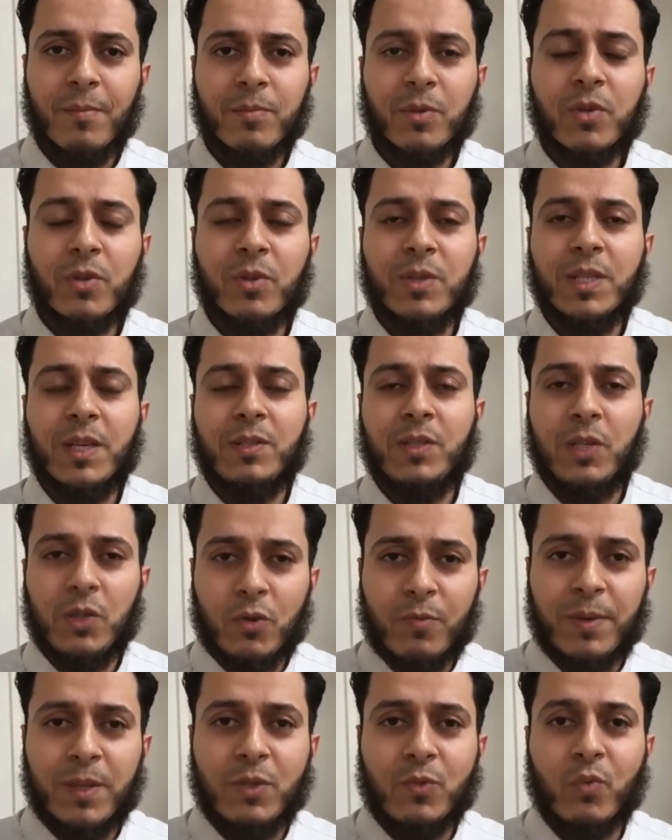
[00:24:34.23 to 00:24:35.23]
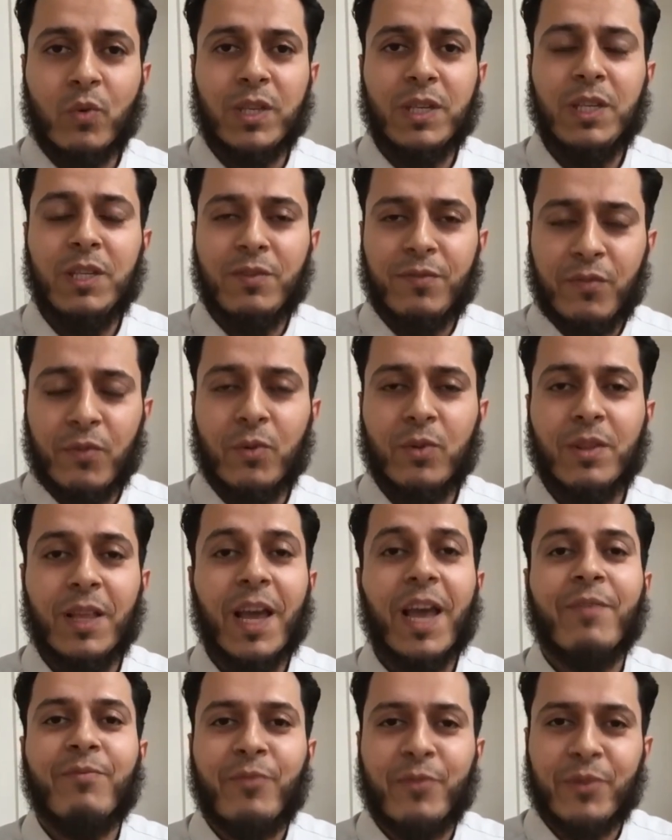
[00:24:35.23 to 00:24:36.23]
Because as humans, we need food
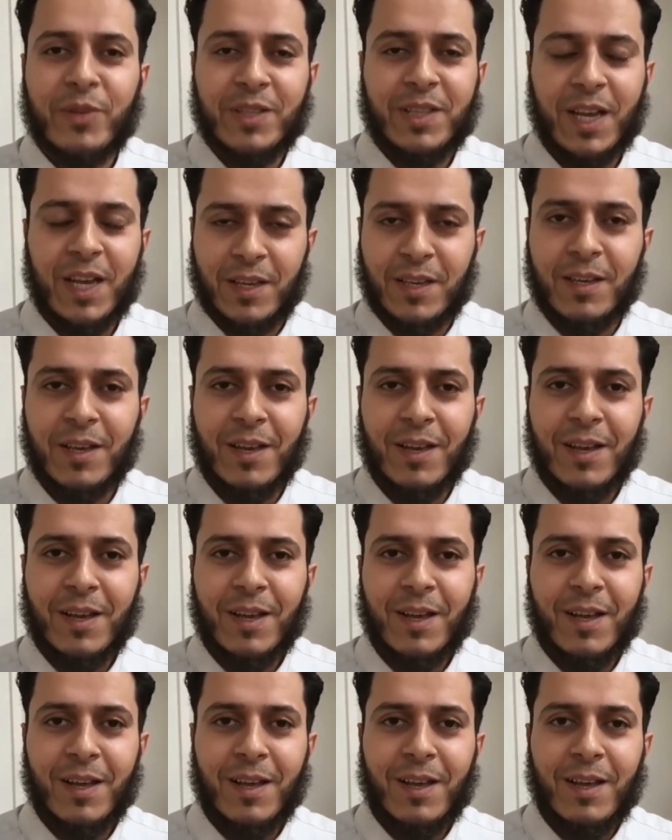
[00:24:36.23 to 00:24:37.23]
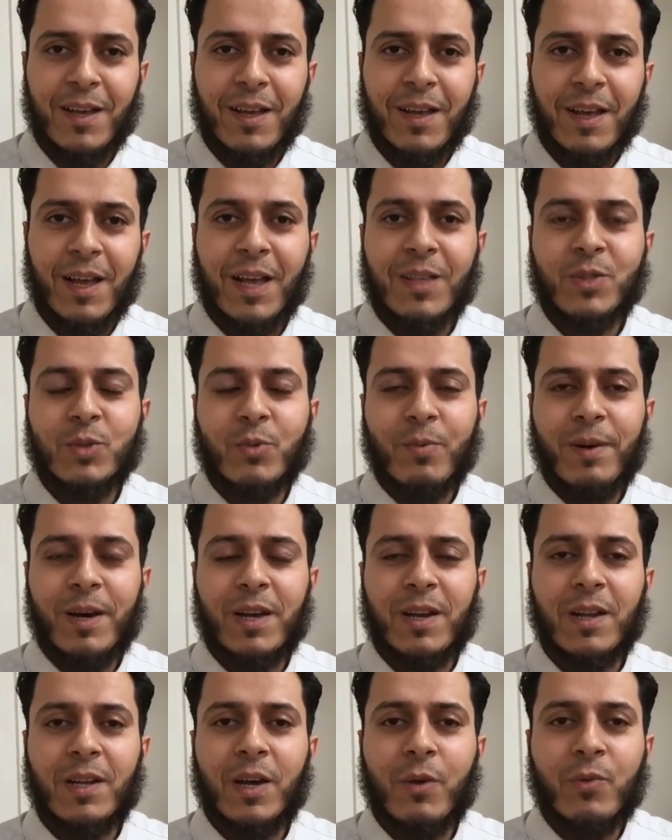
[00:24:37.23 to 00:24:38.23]
every day. And
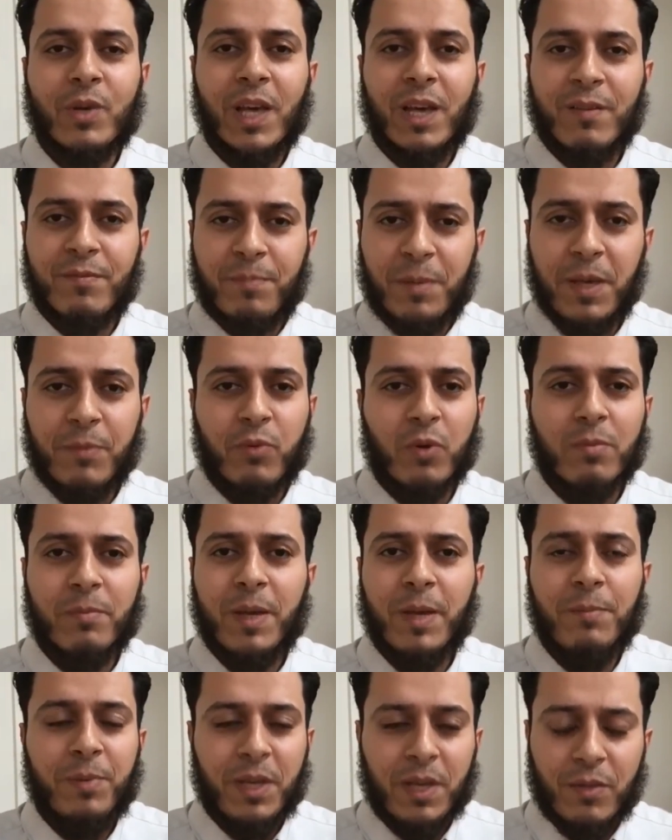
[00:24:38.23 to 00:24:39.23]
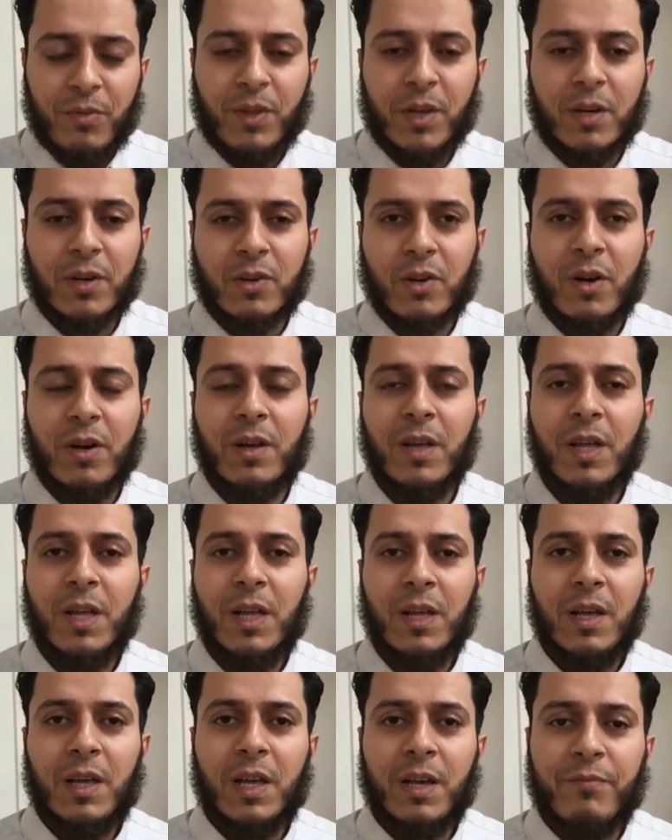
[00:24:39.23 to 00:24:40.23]
subhanAllah, we have people, maybe they are not
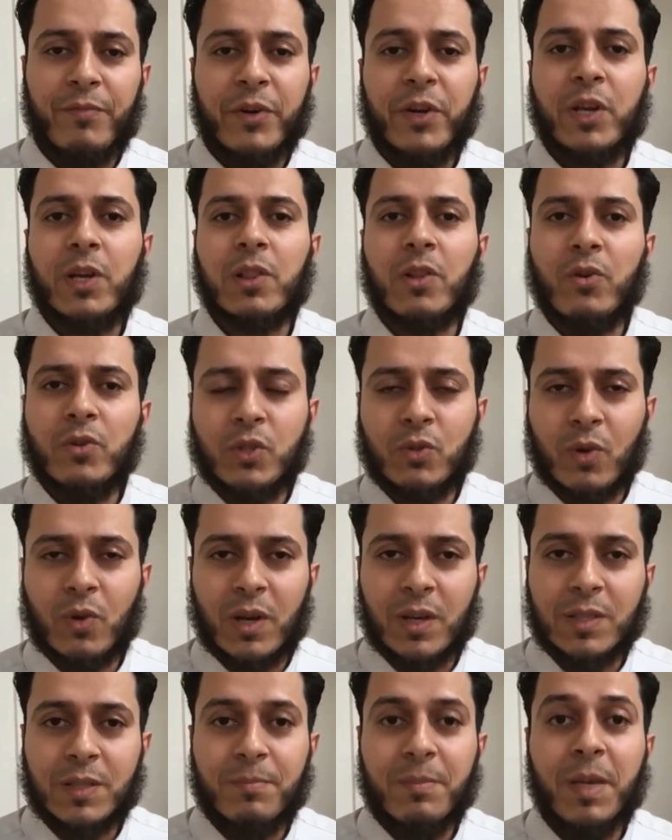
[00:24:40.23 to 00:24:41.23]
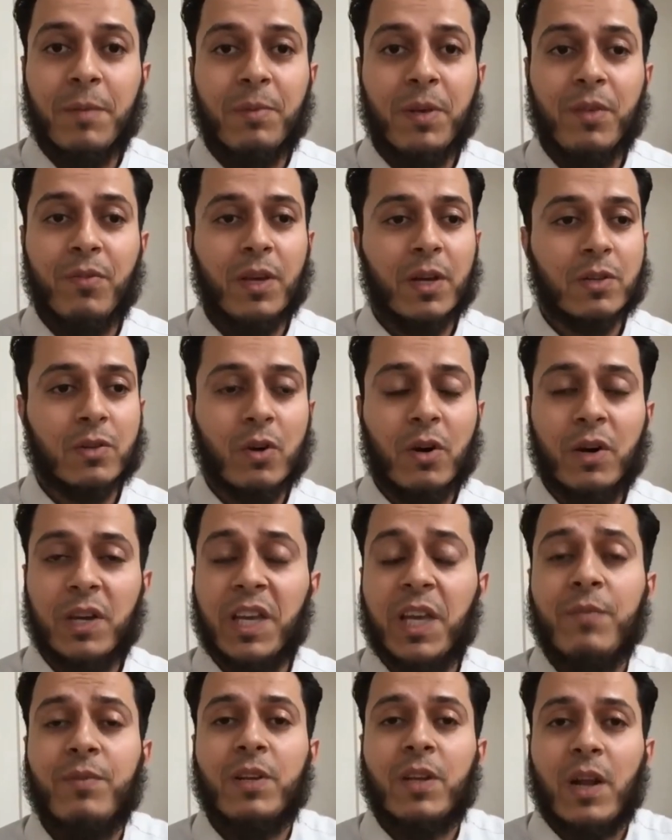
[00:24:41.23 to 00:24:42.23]
uh, very close to us, maybe they are not
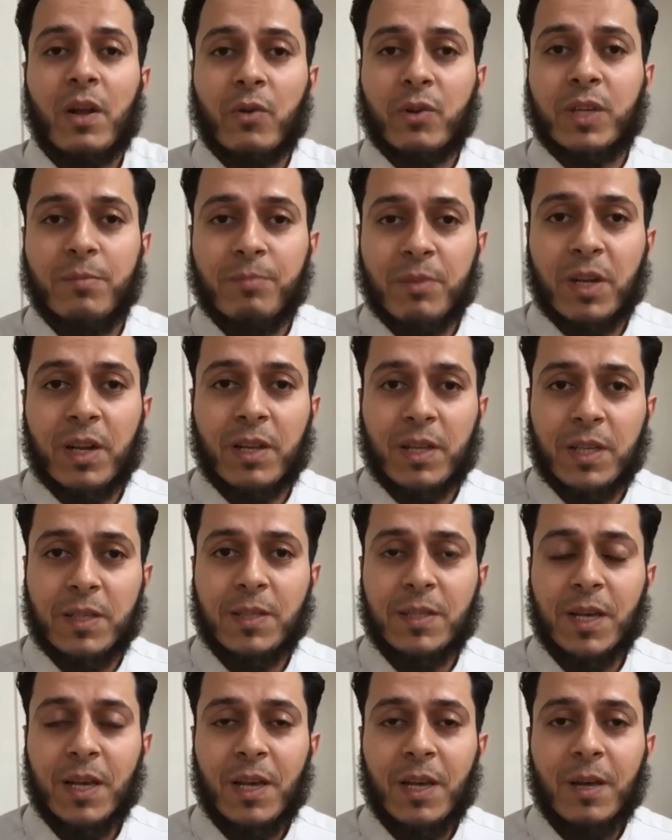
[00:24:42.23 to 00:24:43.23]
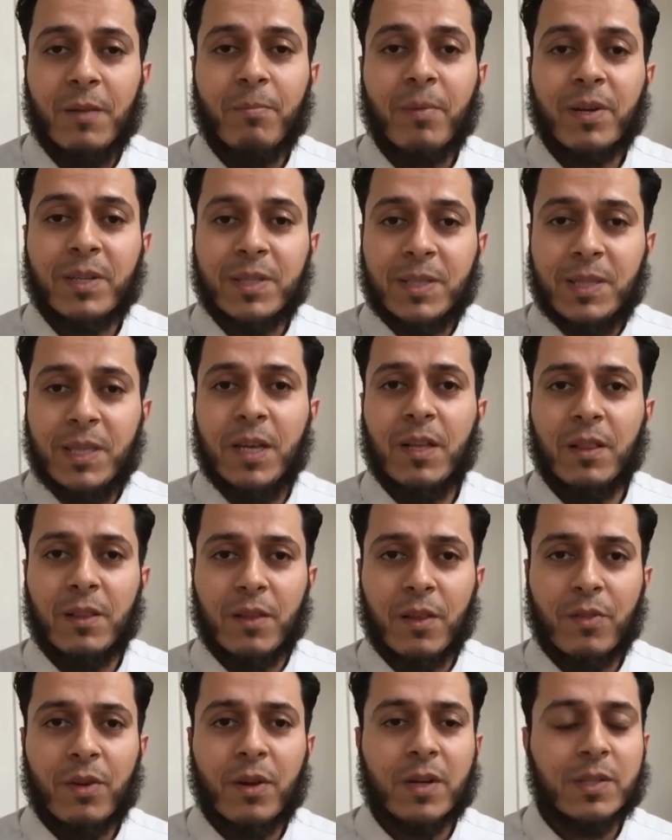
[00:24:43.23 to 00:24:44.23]
even in our communities, but
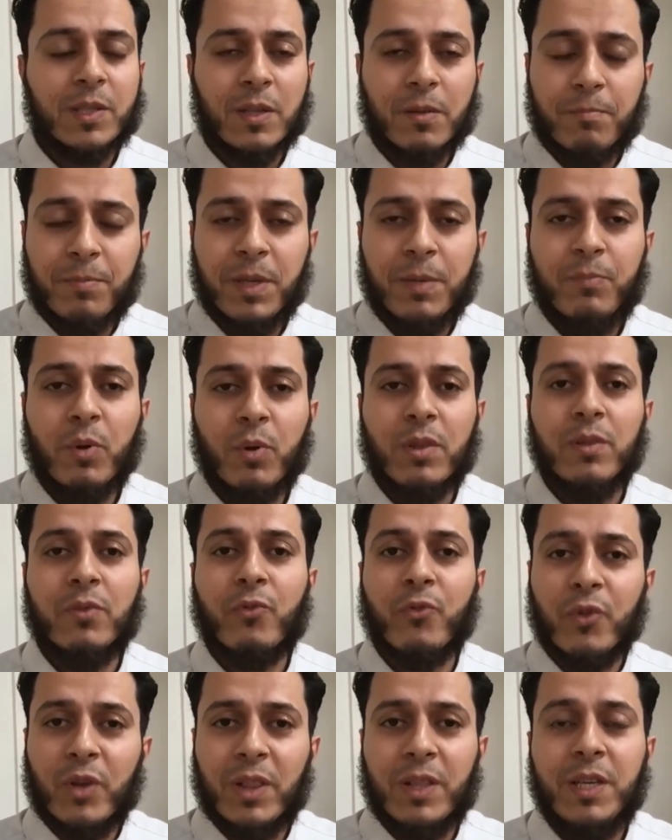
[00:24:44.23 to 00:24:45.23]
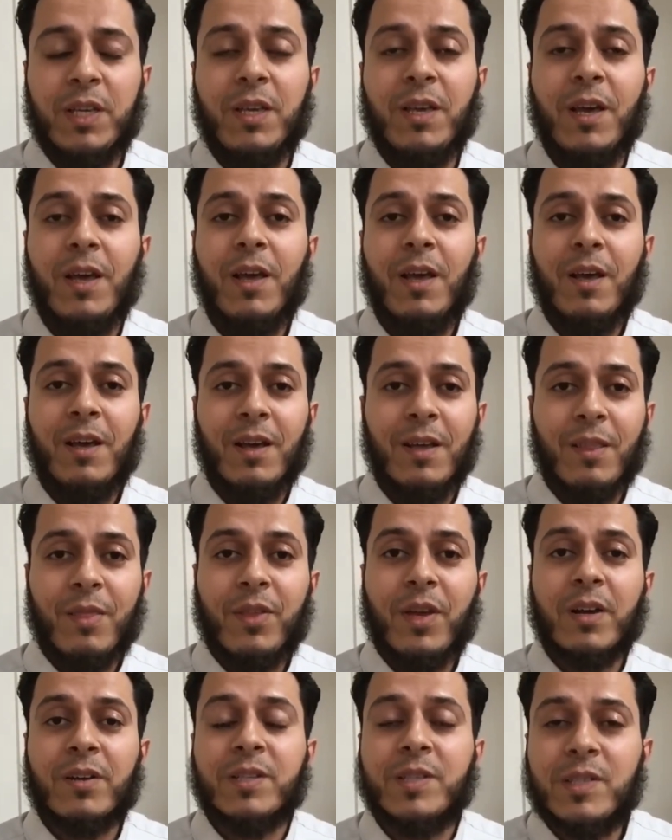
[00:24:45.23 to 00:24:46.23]
still, there are some people really,
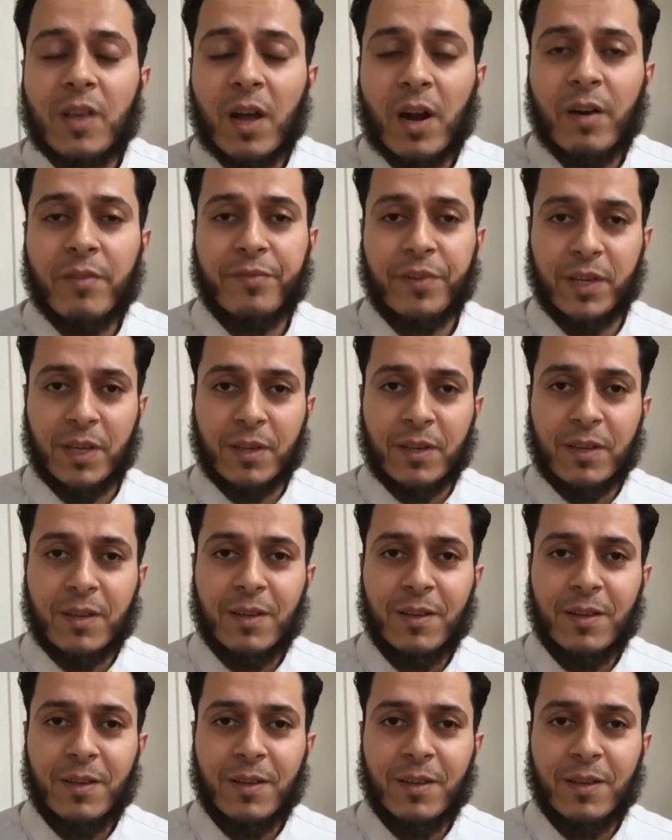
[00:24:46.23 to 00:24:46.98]
they are starving.